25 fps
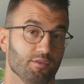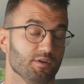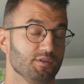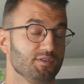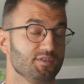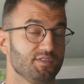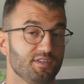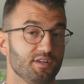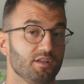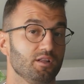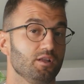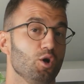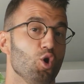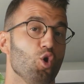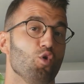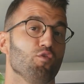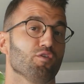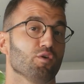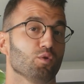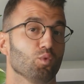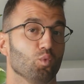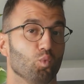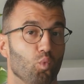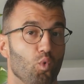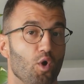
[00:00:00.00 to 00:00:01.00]
There's still
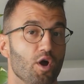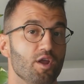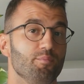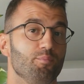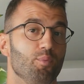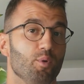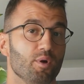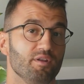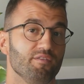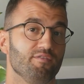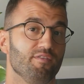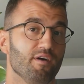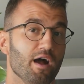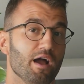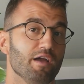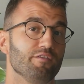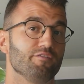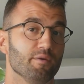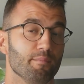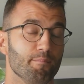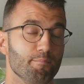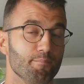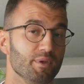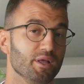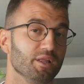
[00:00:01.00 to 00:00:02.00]
over
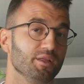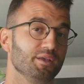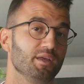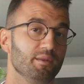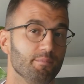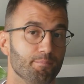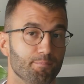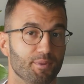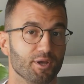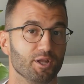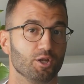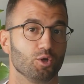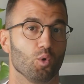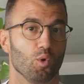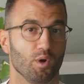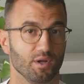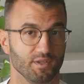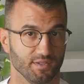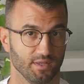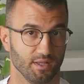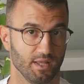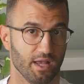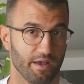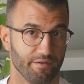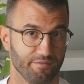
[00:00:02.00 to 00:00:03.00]
1.5 million
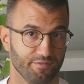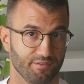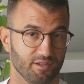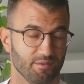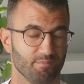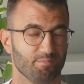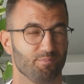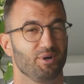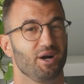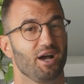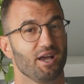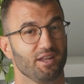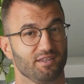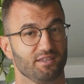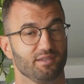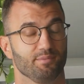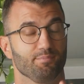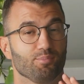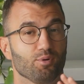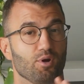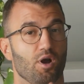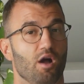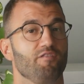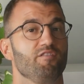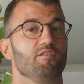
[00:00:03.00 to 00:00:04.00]
Bitcoins left, but
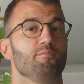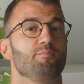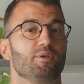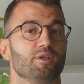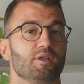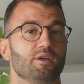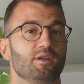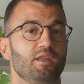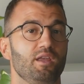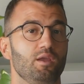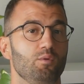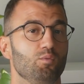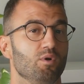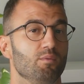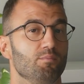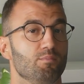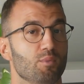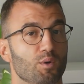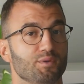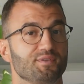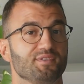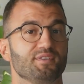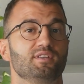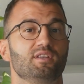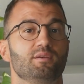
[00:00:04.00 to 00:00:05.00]
profitability will
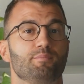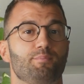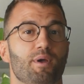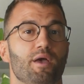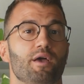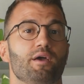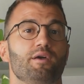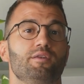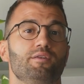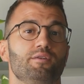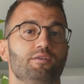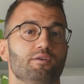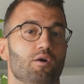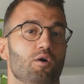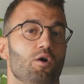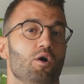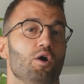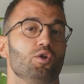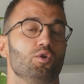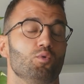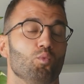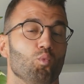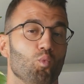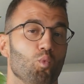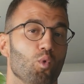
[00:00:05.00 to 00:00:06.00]
mostly depend
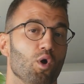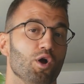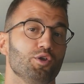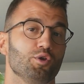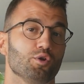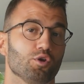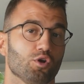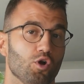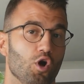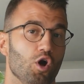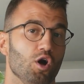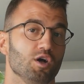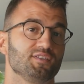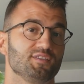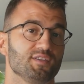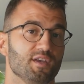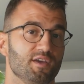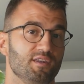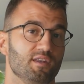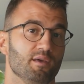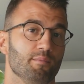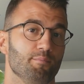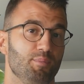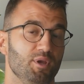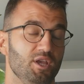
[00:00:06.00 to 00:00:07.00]
on what your costs
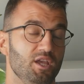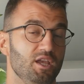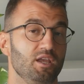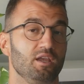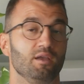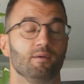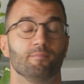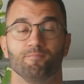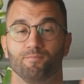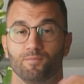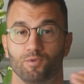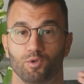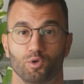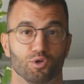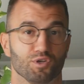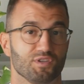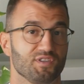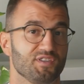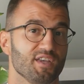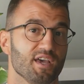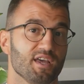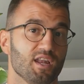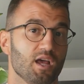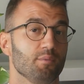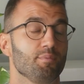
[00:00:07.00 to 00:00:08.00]
end up being, your
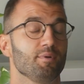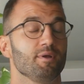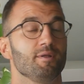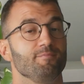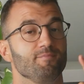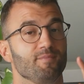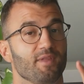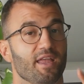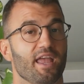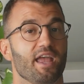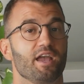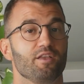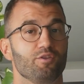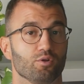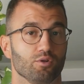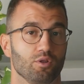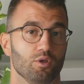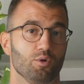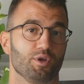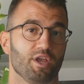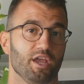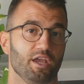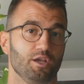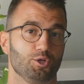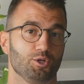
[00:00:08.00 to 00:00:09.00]
setup, and your
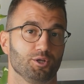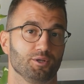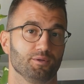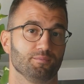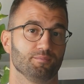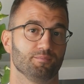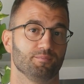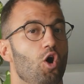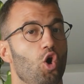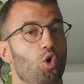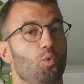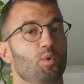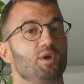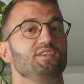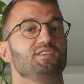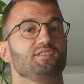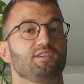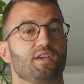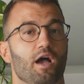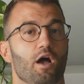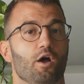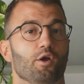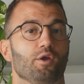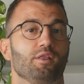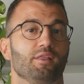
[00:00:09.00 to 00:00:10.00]
location. Always
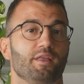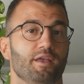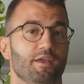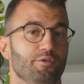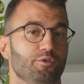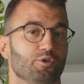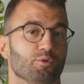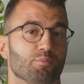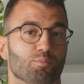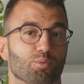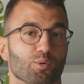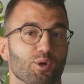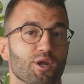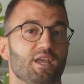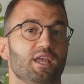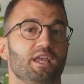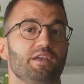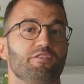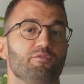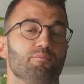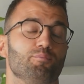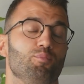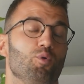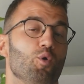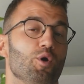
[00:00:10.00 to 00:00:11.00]
calculate your
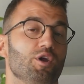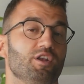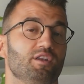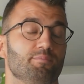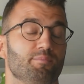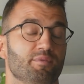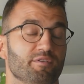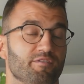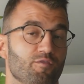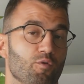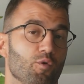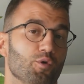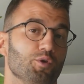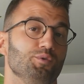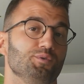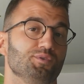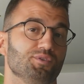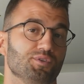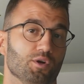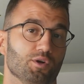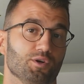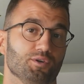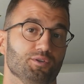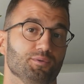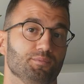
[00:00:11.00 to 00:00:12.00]
break-even point before you
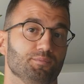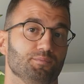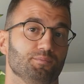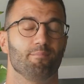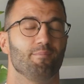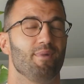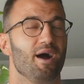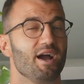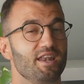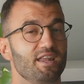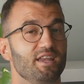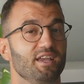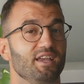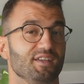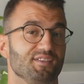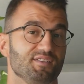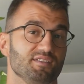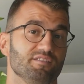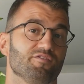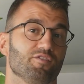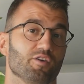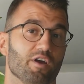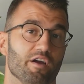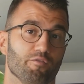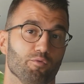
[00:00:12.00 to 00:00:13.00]
start. Mining
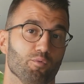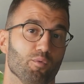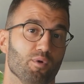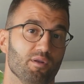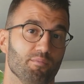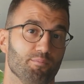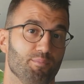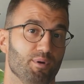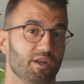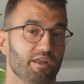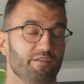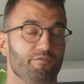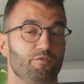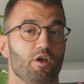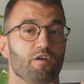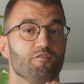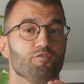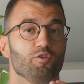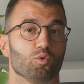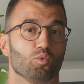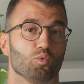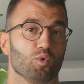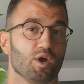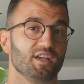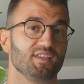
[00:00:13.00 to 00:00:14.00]
isn't for everyone, but if you
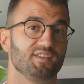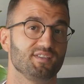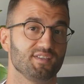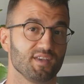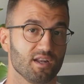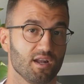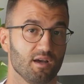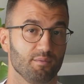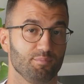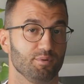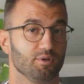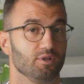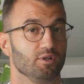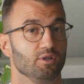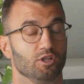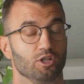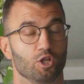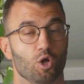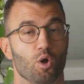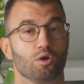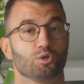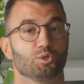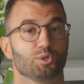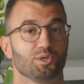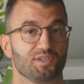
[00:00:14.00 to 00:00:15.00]
have the right setup,
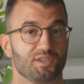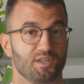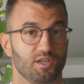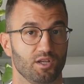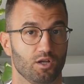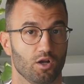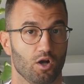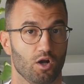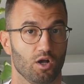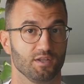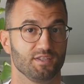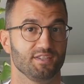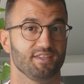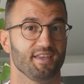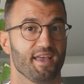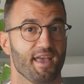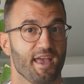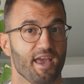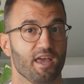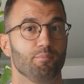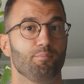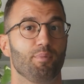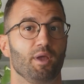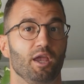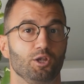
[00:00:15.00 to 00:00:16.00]
low electricity costs,
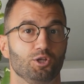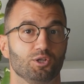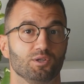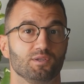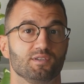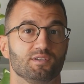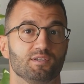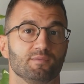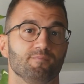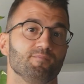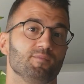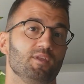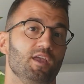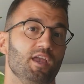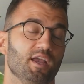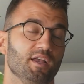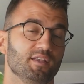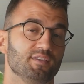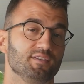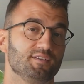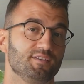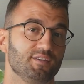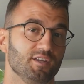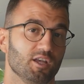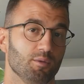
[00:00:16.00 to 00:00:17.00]
and patience, it
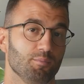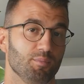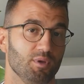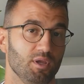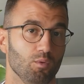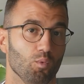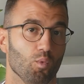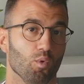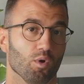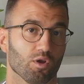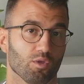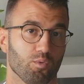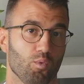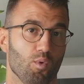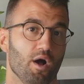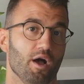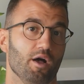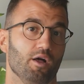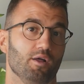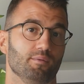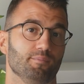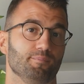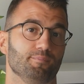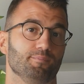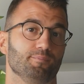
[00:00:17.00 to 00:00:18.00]
can still be
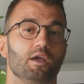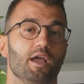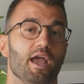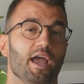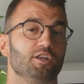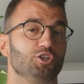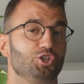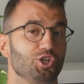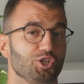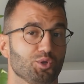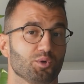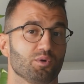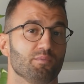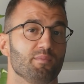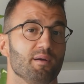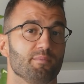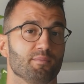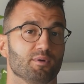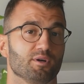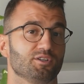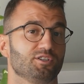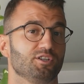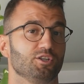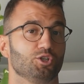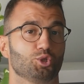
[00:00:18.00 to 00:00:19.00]
worthwhile. And just
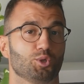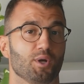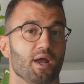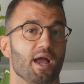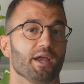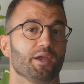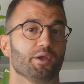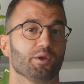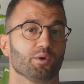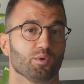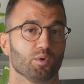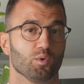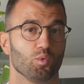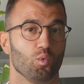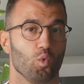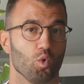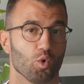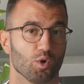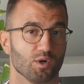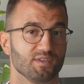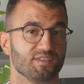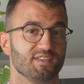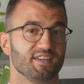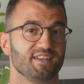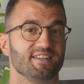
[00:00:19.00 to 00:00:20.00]
remember to track your
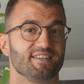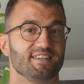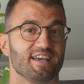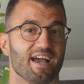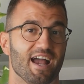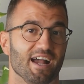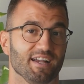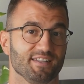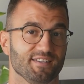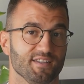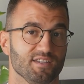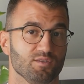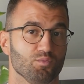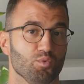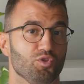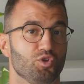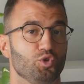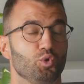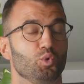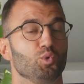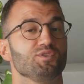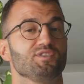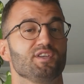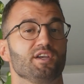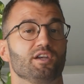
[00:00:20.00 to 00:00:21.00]
rewards and taxes with
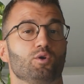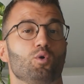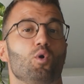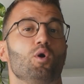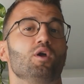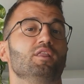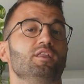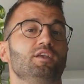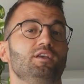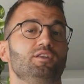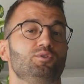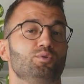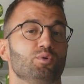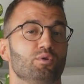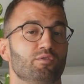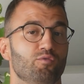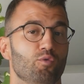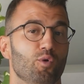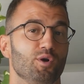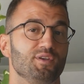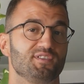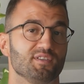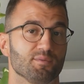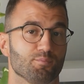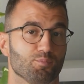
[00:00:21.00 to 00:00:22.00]
tools like Koinly to
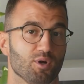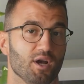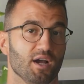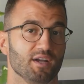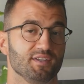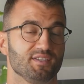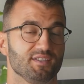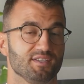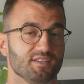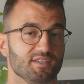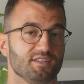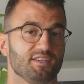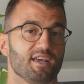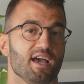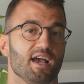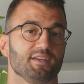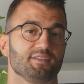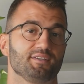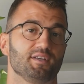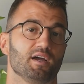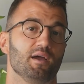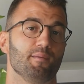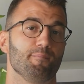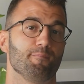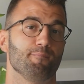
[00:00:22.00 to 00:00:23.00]
avoid surprises at
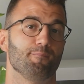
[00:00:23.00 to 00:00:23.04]
tax time.